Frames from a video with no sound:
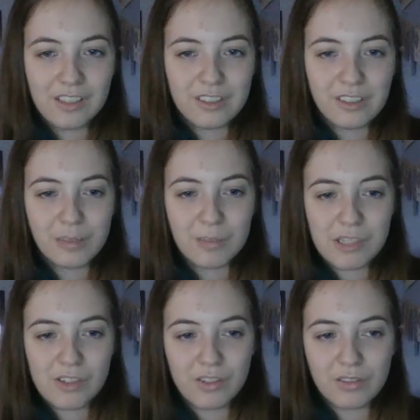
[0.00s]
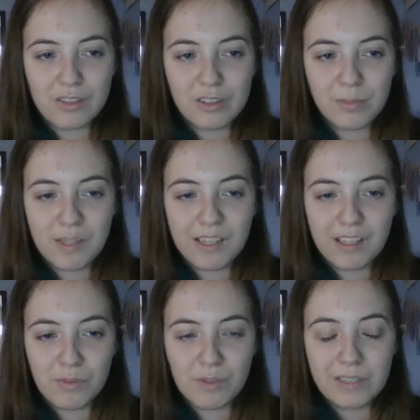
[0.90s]
suspension of
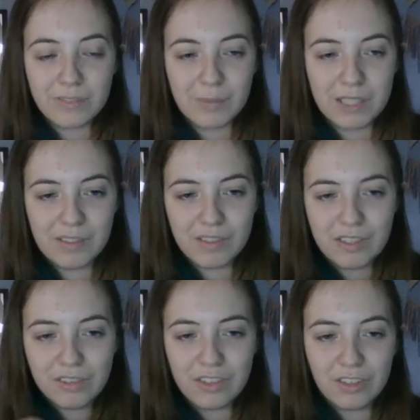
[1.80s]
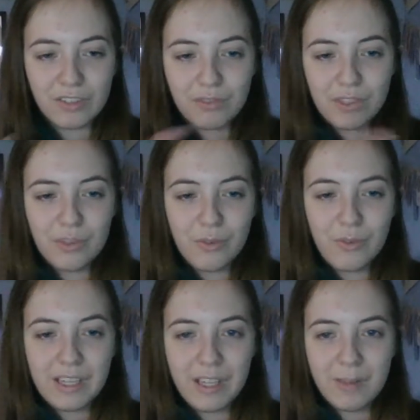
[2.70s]
disbelief, where you have to believe these things are
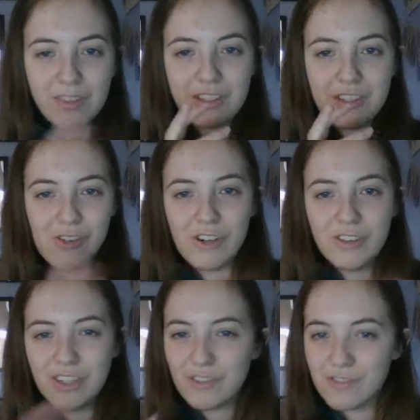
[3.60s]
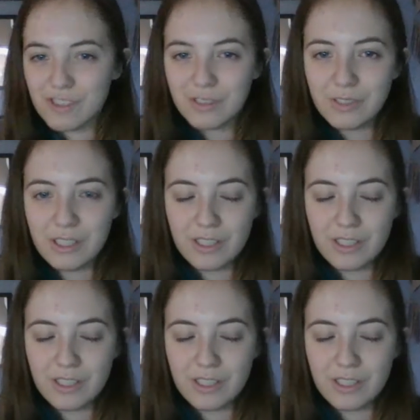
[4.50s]
real, and you know they're not real.